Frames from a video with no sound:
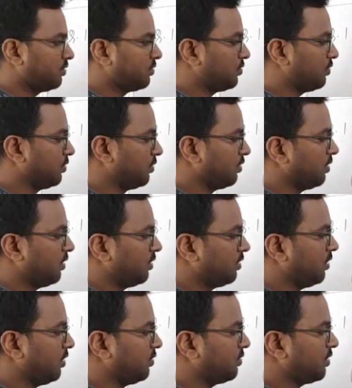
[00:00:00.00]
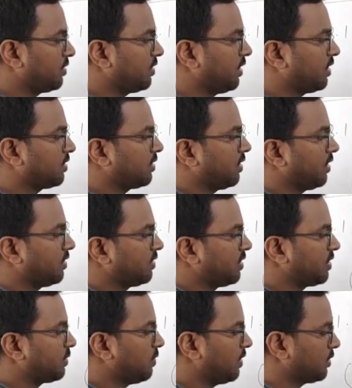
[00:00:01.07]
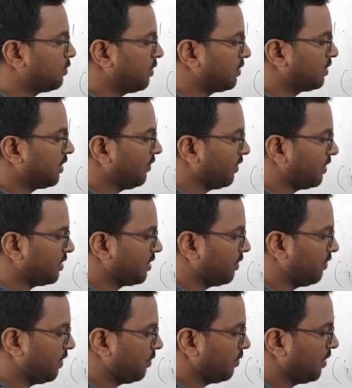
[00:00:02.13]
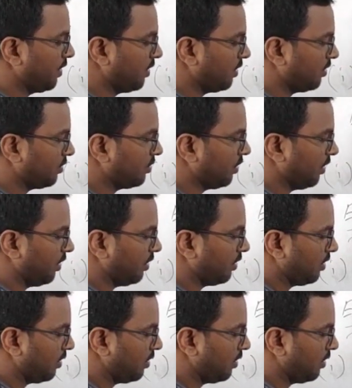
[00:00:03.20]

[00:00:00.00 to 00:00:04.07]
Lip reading: So 3 to the 6, 6 plus 1 7, 7/3,